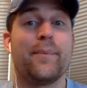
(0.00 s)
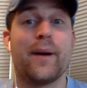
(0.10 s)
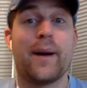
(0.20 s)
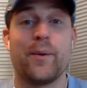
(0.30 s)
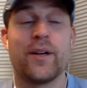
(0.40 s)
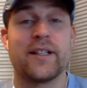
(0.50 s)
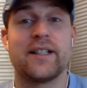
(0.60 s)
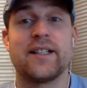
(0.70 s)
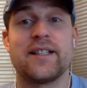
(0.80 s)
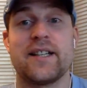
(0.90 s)
Probably won't get
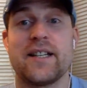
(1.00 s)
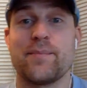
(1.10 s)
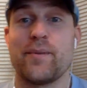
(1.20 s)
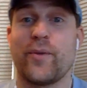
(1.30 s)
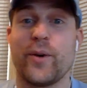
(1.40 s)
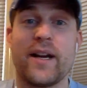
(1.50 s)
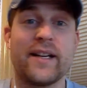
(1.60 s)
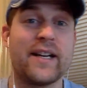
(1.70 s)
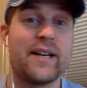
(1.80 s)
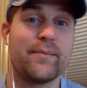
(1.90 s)
to listen to this before
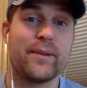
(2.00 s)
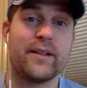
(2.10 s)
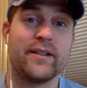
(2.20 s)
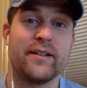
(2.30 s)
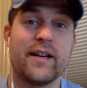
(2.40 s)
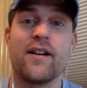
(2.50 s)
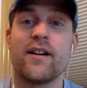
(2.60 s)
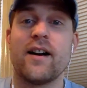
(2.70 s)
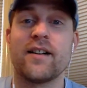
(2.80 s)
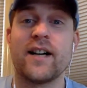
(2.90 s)
that game, but
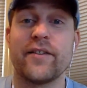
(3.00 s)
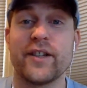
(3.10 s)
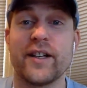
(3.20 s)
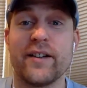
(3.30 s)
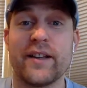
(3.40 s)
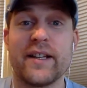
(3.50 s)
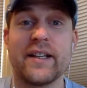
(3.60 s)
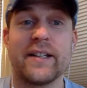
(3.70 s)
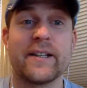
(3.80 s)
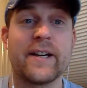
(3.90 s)
I'll cover
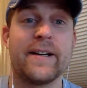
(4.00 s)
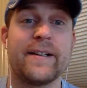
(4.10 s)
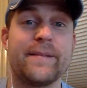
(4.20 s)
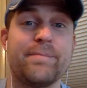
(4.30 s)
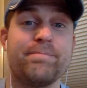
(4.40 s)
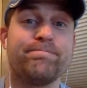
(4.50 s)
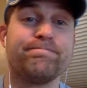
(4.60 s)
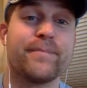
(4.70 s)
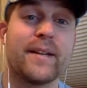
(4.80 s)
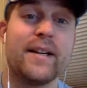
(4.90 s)
everything. A
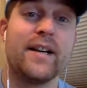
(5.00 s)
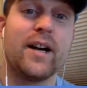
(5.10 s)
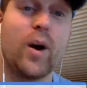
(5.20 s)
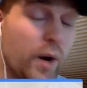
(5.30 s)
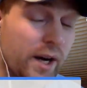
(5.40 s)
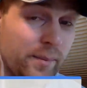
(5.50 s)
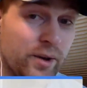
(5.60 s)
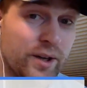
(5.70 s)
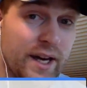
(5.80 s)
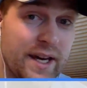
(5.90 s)

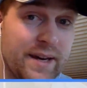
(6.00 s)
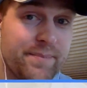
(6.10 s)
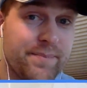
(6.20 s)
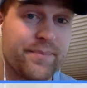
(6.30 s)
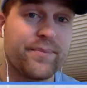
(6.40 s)
winnable game.